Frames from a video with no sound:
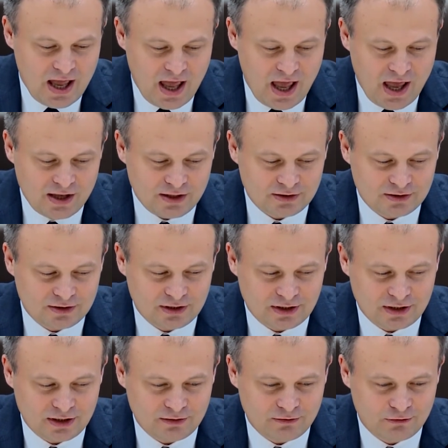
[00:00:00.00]
And
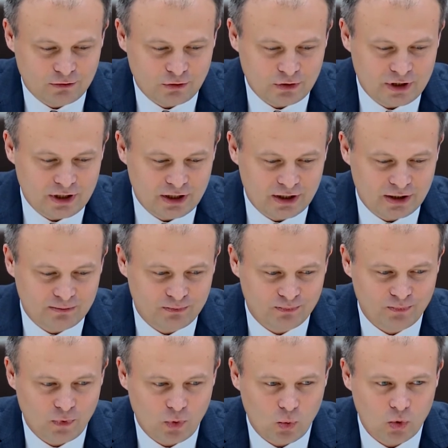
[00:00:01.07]
uh, for the
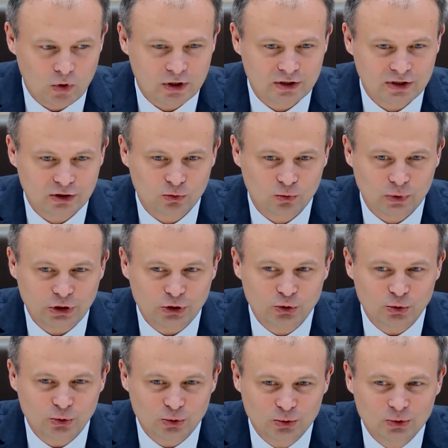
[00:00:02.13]
work that we
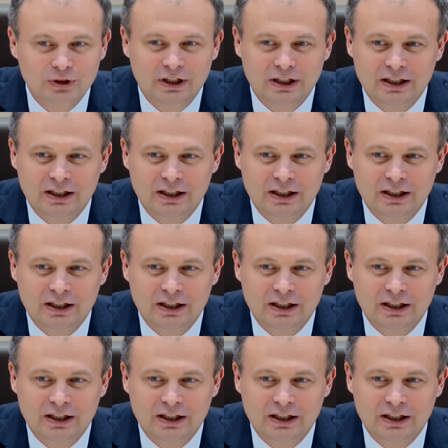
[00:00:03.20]
do